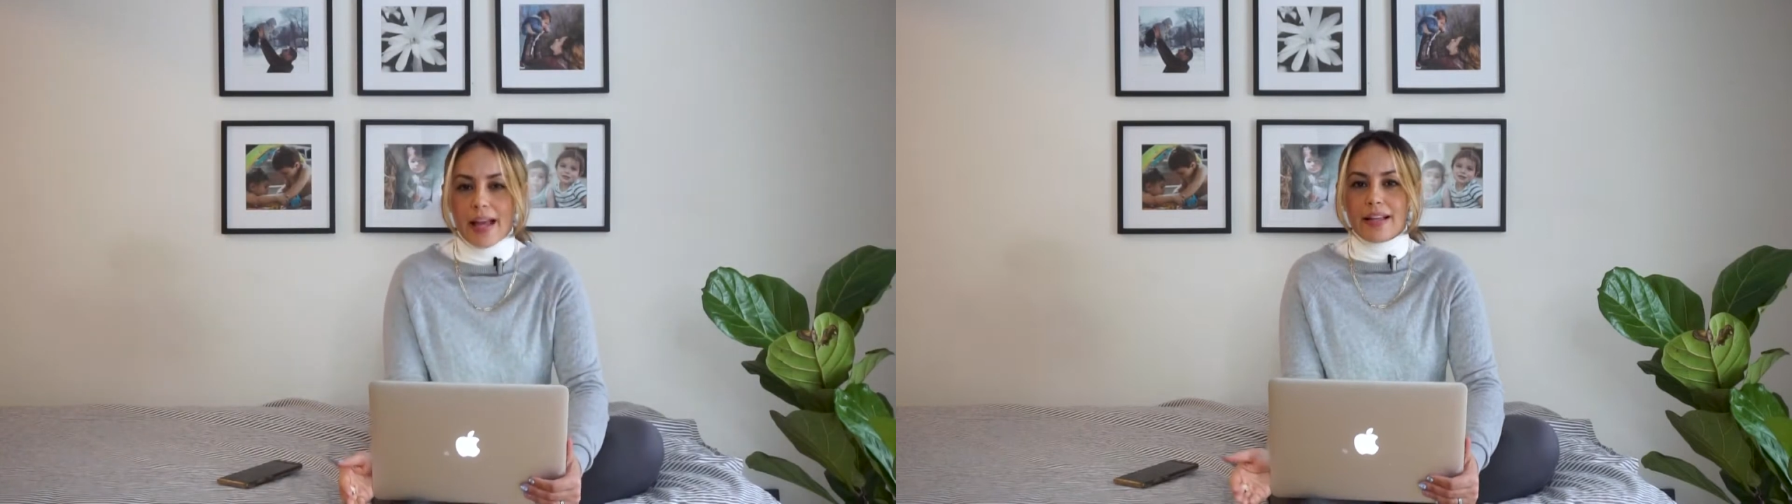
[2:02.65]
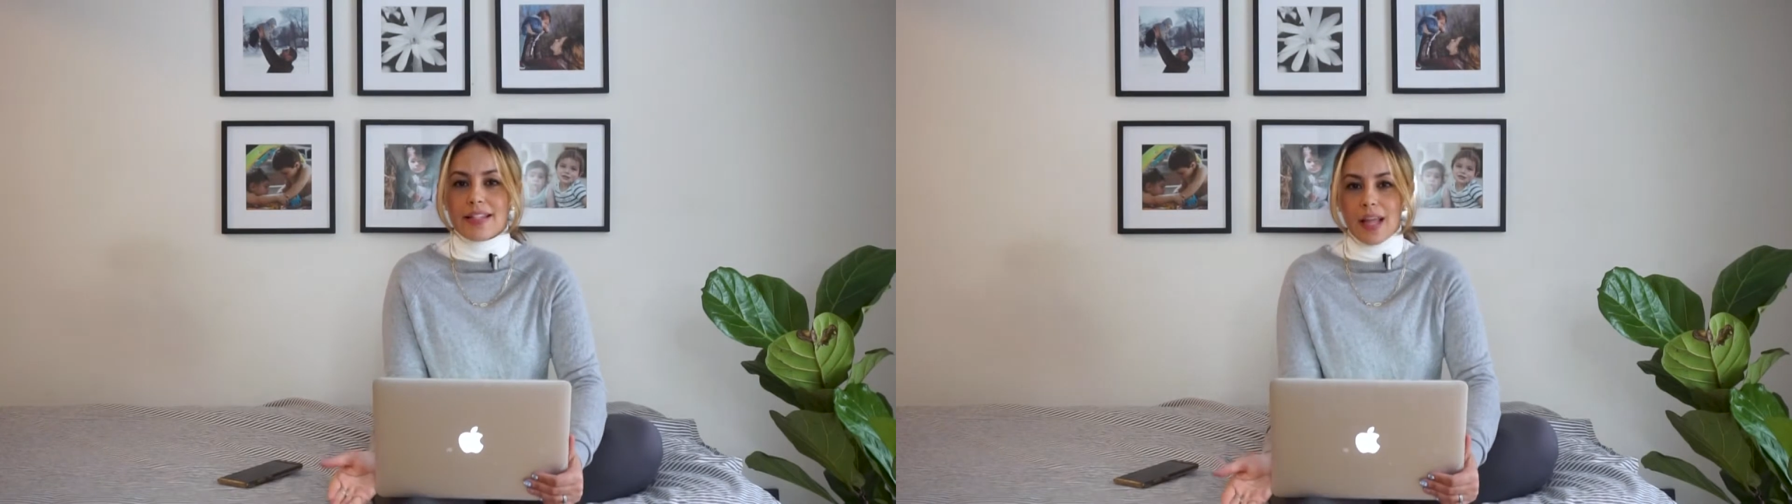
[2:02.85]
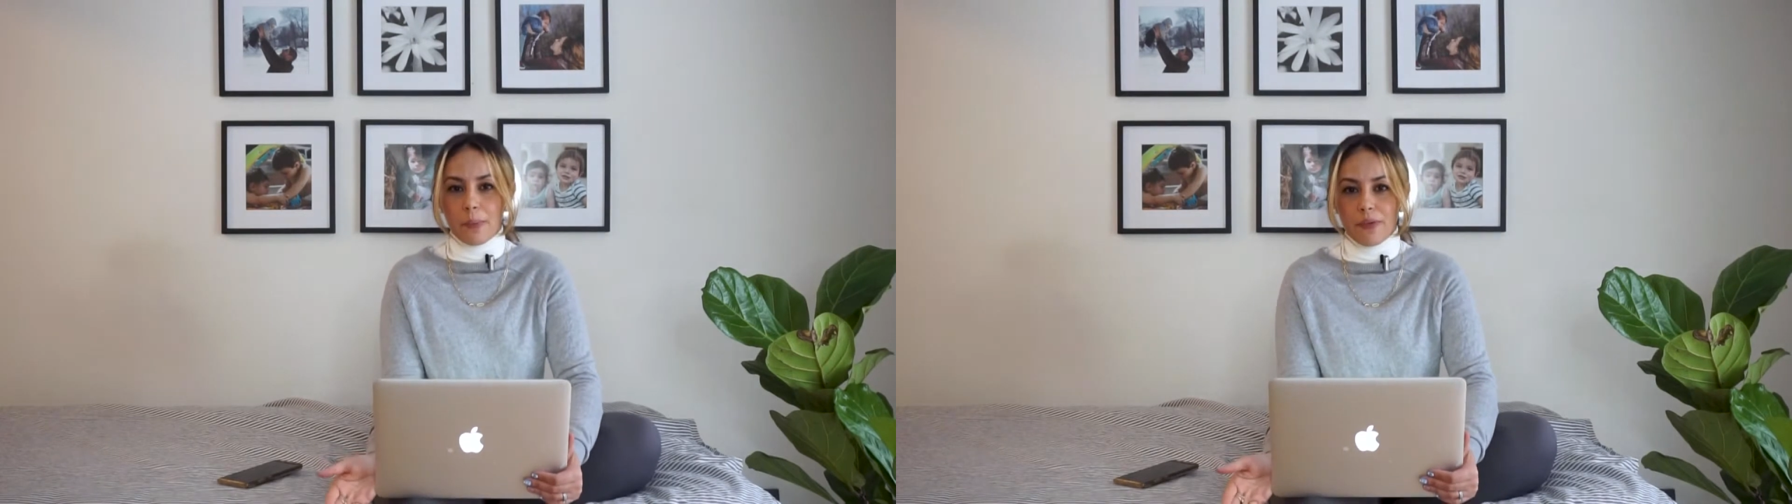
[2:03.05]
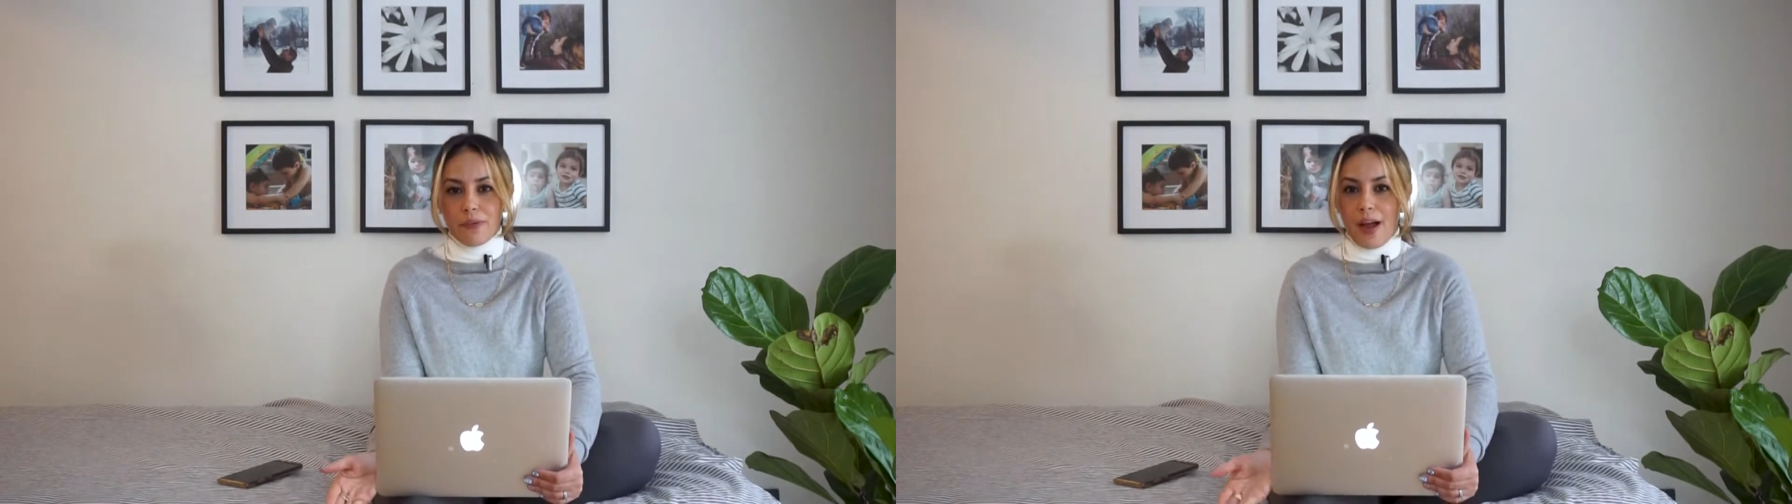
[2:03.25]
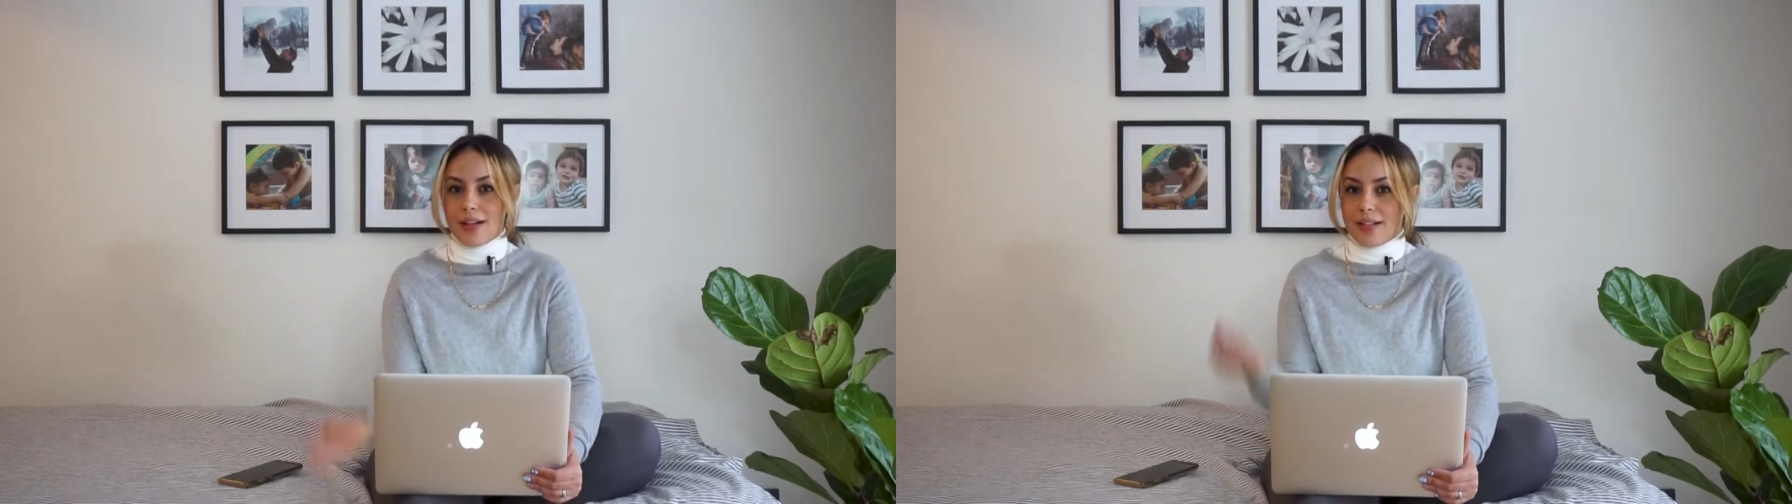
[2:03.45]
except the
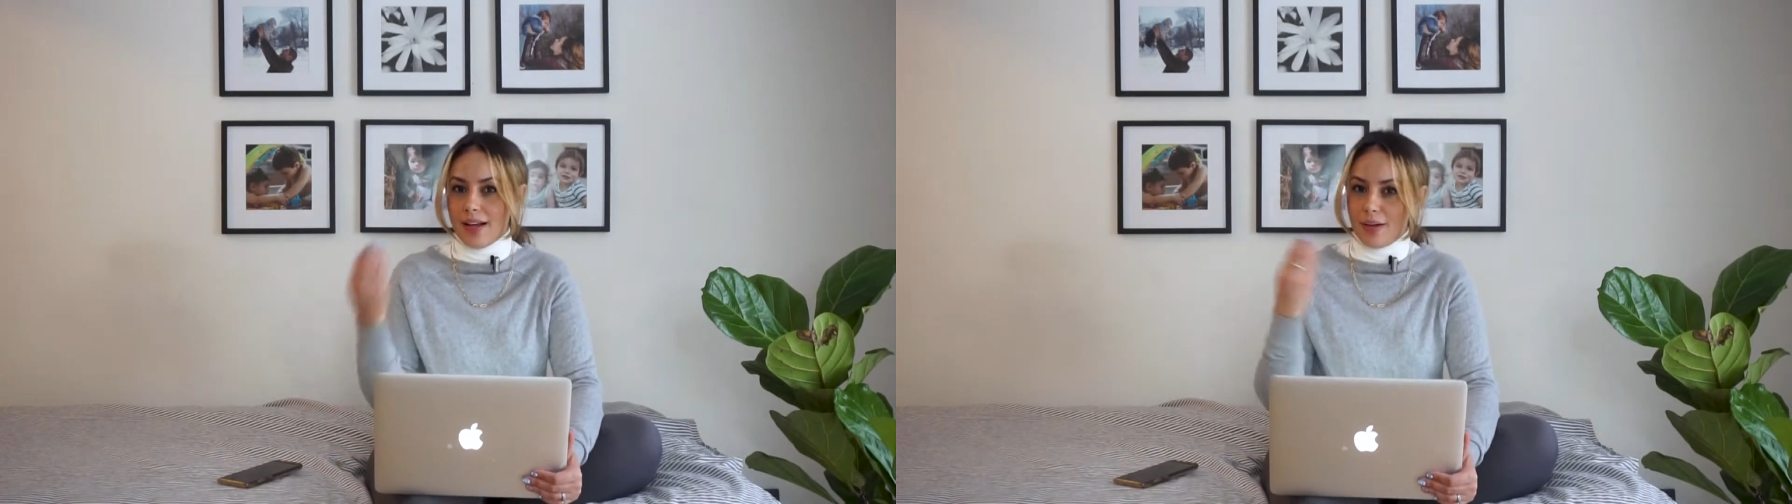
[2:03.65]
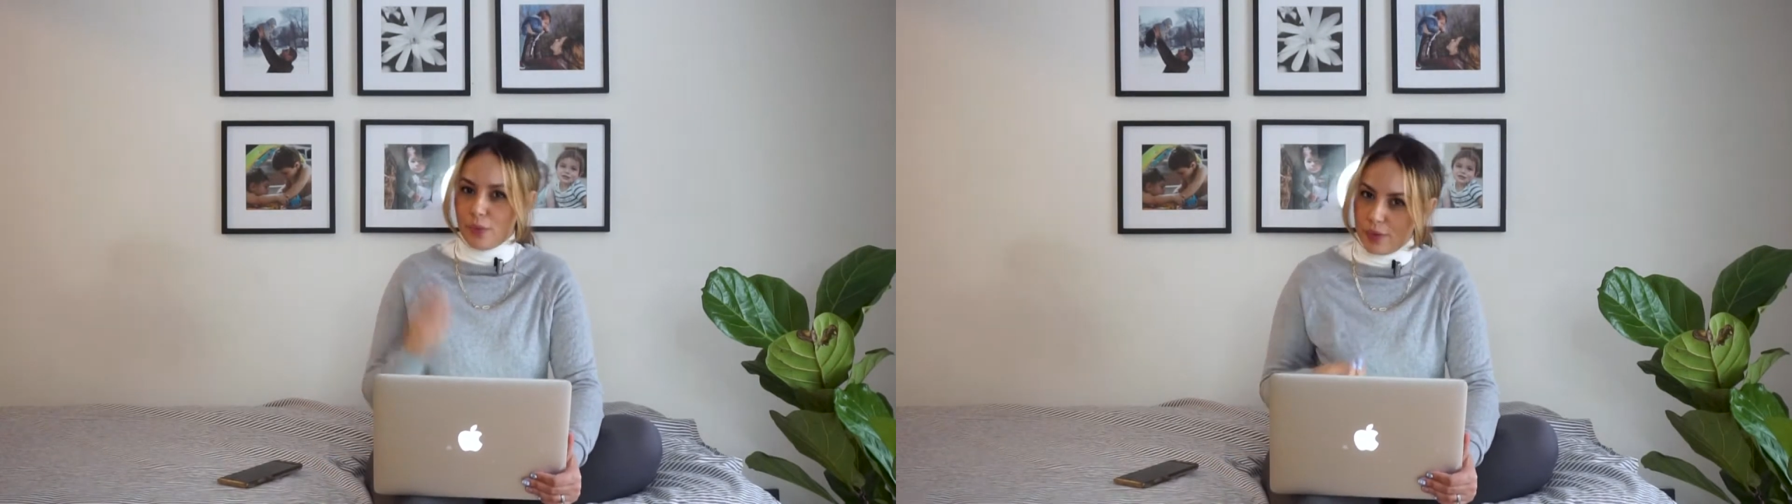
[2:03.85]
fact that